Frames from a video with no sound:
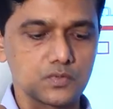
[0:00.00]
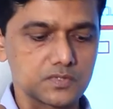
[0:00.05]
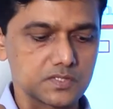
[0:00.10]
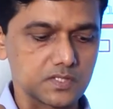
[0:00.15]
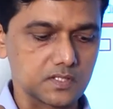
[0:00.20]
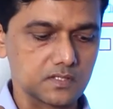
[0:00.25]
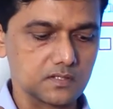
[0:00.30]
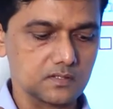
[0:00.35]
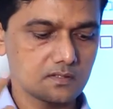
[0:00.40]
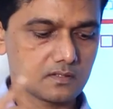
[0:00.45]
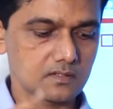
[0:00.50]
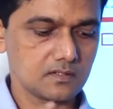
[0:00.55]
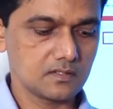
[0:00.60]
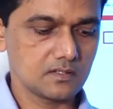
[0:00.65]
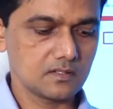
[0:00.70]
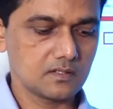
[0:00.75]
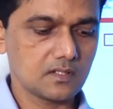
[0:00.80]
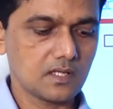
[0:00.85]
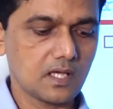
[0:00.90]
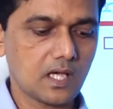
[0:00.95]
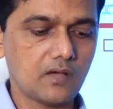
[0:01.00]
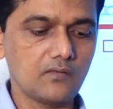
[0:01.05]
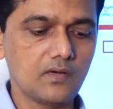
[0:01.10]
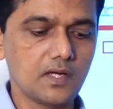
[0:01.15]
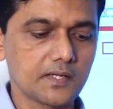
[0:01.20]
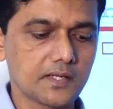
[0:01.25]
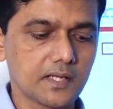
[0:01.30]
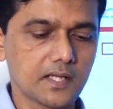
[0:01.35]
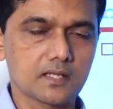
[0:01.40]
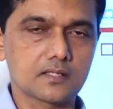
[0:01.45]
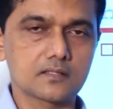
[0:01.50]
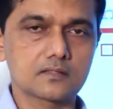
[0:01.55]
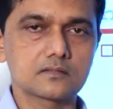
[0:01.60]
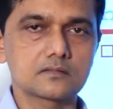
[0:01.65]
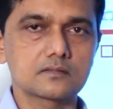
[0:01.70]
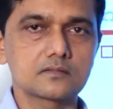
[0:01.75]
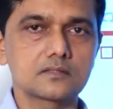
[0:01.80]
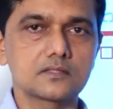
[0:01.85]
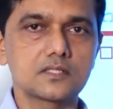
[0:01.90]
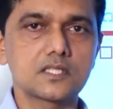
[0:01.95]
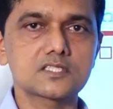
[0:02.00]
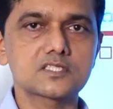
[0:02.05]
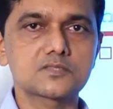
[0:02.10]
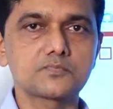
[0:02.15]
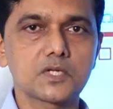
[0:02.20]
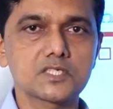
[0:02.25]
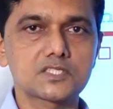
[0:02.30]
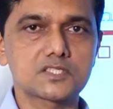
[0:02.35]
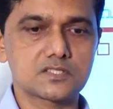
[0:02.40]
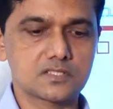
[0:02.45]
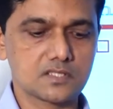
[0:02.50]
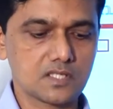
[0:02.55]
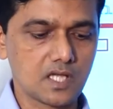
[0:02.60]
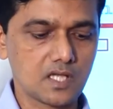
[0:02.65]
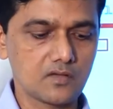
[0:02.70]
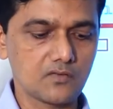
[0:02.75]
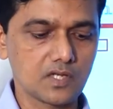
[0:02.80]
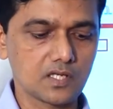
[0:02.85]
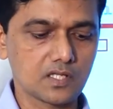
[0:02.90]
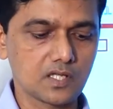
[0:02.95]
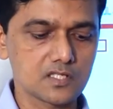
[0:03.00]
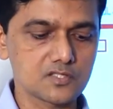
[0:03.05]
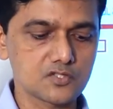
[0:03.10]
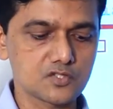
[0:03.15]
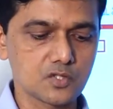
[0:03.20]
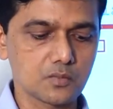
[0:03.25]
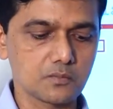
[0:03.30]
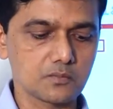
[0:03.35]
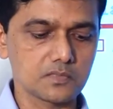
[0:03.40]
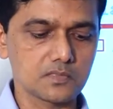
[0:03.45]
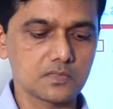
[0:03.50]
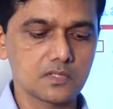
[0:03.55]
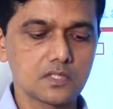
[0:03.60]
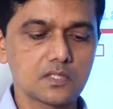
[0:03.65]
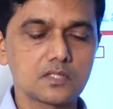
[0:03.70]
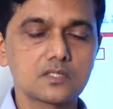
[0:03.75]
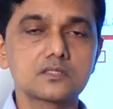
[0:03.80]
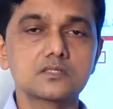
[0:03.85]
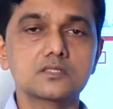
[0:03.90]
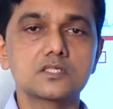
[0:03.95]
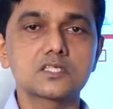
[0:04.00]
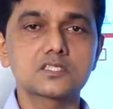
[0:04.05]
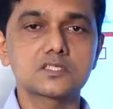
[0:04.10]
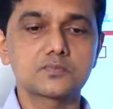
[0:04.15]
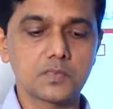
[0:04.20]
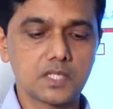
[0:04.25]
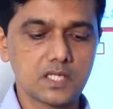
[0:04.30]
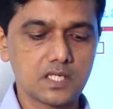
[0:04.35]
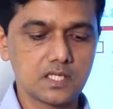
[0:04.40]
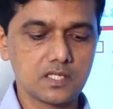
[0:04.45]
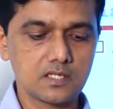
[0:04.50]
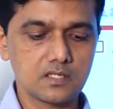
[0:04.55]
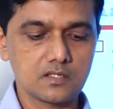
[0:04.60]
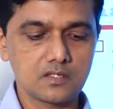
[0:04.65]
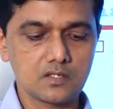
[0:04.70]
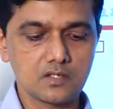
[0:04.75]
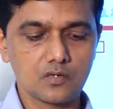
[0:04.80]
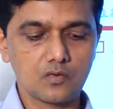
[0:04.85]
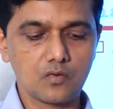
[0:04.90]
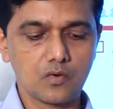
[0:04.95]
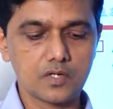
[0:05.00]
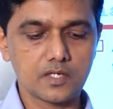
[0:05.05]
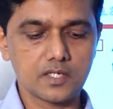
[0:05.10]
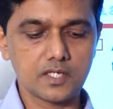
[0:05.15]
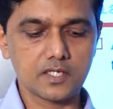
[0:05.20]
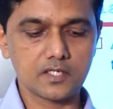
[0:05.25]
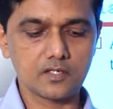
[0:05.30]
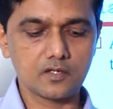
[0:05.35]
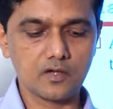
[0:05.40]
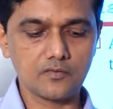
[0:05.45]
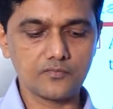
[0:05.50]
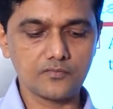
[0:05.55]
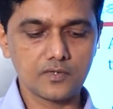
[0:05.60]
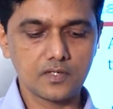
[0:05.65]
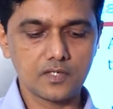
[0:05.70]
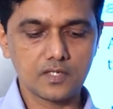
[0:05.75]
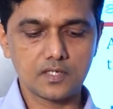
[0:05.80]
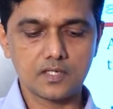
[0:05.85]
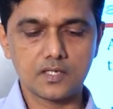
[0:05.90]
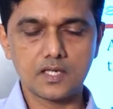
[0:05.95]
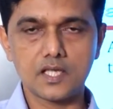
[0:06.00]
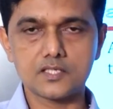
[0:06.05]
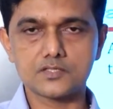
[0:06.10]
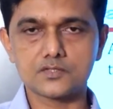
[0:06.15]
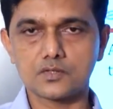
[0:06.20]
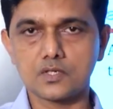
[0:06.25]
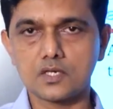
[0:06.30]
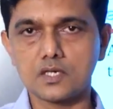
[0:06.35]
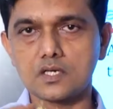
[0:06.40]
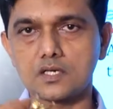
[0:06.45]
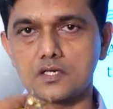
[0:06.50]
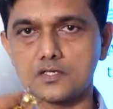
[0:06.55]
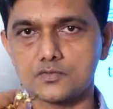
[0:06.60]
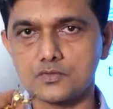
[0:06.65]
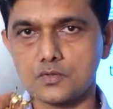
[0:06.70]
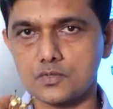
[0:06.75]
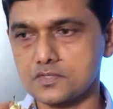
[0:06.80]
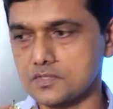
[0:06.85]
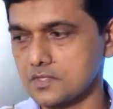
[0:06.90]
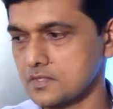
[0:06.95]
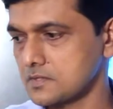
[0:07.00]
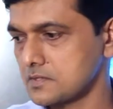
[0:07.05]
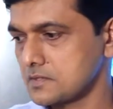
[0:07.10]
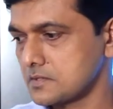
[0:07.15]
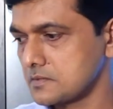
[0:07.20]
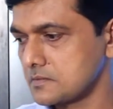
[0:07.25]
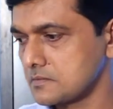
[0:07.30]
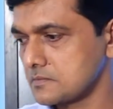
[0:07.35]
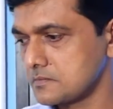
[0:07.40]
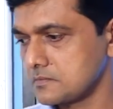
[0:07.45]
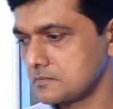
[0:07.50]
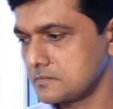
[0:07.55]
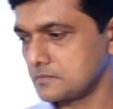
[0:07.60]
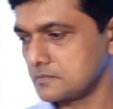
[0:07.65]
user. I will take this much, I will consume this many quantity of natural resources.